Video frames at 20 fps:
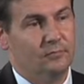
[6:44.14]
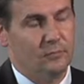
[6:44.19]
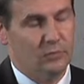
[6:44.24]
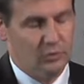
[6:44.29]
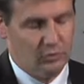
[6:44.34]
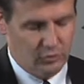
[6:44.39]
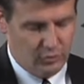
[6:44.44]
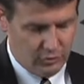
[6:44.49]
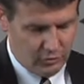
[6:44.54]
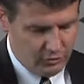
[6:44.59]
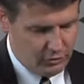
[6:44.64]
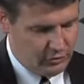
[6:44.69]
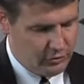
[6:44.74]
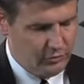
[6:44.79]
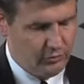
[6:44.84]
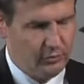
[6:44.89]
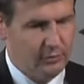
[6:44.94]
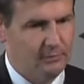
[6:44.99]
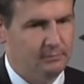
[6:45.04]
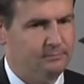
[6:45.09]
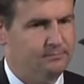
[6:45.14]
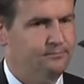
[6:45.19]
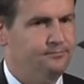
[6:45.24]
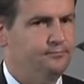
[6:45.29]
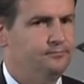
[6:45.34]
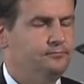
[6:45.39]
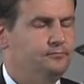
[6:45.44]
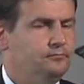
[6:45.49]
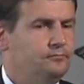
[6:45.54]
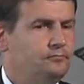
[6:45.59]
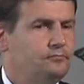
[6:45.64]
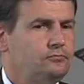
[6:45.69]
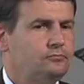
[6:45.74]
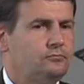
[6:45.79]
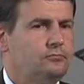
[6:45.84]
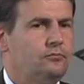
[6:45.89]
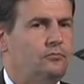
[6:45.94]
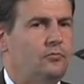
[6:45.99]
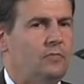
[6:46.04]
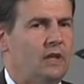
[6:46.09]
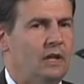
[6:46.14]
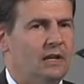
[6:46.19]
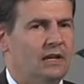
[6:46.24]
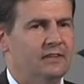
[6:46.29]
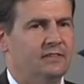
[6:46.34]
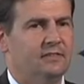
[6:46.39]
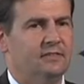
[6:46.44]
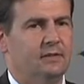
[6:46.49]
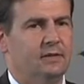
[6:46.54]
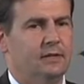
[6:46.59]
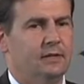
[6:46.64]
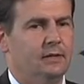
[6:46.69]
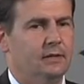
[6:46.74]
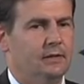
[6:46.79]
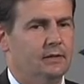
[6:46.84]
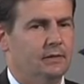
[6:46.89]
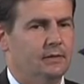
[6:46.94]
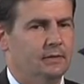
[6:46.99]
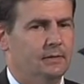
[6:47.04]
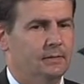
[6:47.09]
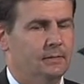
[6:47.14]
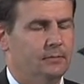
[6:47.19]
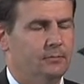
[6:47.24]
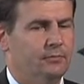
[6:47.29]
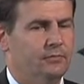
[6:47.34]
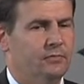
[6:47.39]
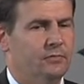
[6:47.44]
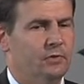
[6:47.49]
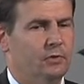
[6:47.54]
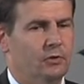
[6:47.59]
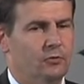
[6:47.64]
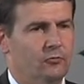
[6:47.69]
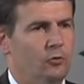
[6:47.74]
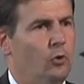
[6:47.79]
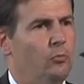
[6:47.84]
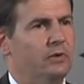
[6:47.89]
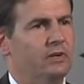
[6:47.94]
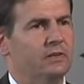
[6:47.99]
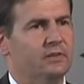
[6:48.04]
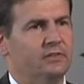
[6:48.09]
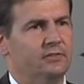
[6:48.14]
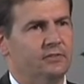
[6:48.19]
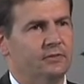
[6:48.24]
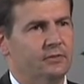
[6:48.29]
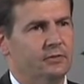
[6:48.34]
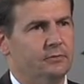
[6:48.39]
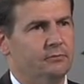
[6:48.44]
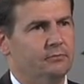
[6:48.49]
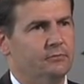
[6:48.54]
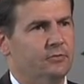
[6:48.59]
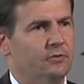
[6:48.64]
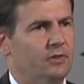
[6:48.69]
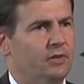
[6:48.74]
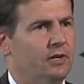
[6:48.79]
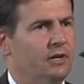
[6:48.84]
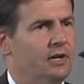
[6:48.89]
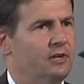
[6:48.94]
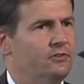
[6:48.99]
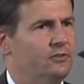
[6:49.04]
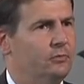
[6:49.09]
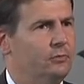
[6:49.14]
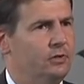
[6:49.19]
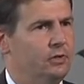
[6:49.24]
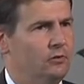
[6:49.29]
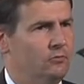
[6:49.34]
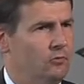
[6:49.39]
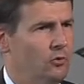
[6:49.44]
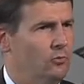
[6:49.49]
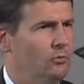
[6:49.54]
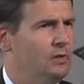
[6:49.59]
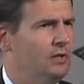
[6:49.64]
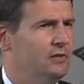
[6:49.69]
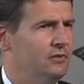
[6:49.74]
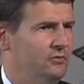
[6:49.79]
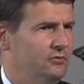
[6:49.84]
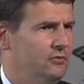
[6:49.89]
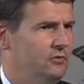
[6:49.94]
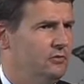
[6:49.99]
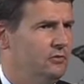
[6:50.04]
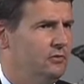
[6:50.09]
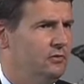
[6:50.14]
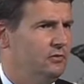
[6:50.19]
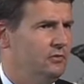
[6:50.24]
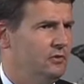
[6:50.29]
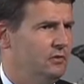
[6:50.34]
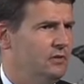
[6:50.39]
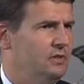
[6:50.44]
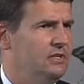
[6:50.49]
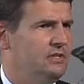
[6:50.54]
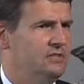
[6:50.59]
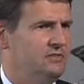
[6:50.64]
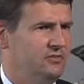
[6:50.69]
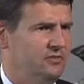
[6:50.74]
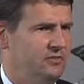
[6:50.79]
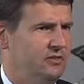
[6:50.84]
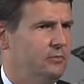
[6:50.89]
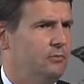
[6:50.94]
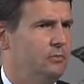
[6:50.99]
Sure. Let's say roaming list. So there has to be a roaming list on each SIM card,